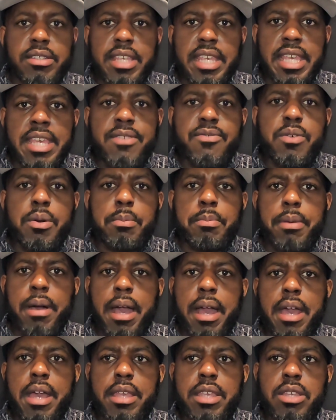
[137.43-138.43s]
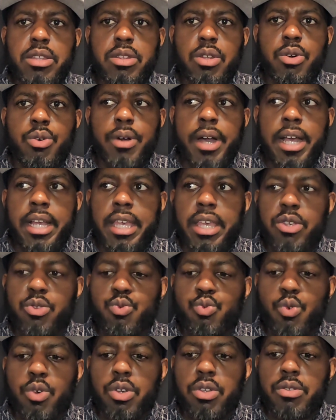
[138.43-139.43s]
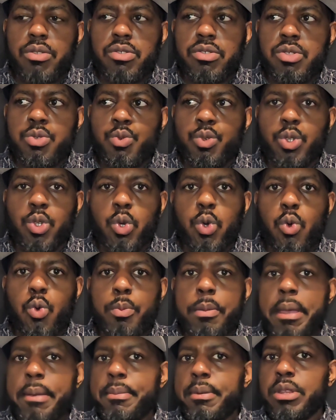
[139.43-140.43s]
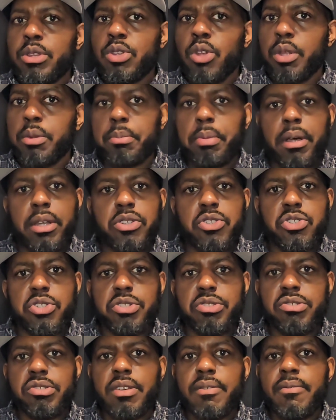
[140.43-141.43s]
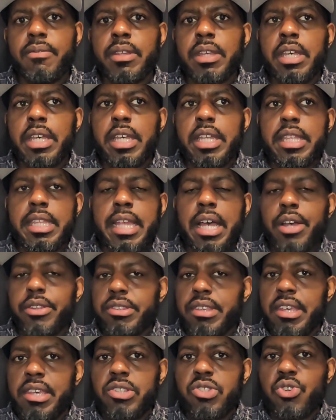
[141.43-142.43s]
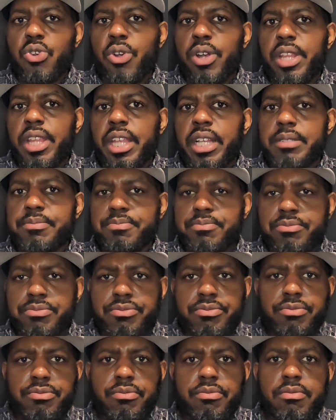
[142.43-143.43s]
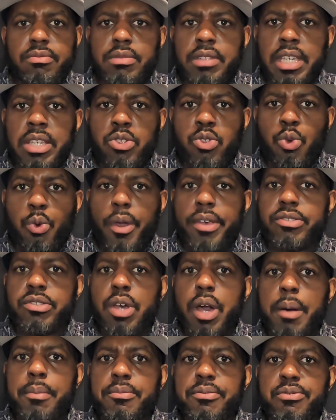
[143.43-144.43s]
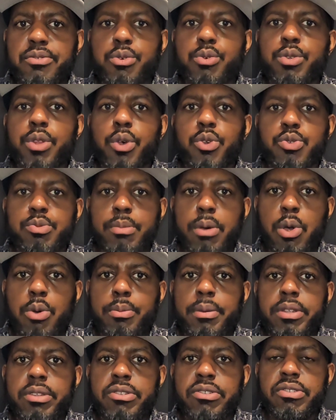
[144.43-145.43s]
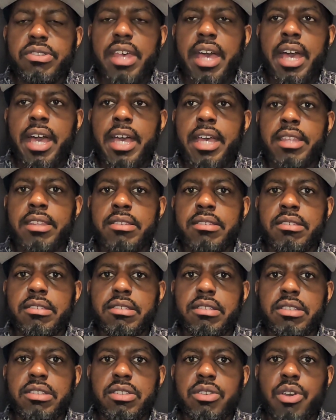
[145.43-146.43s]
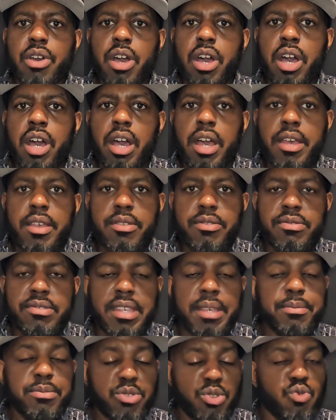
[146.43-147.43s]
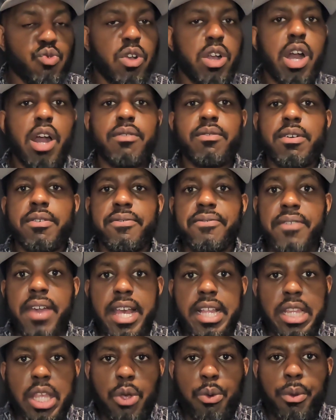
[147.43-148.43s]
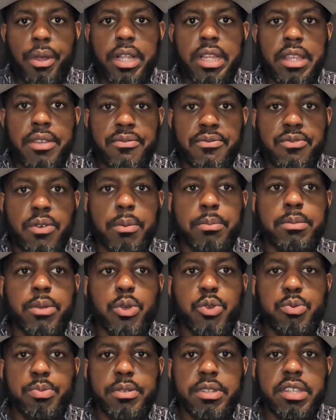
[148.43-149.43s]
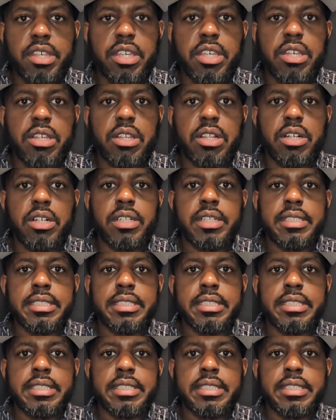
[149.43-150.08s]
even by, you know, I guess what you would call maybe non-punchers. Now, to his credit, he's always come through those moments and seems to recover fairly quickly from those particular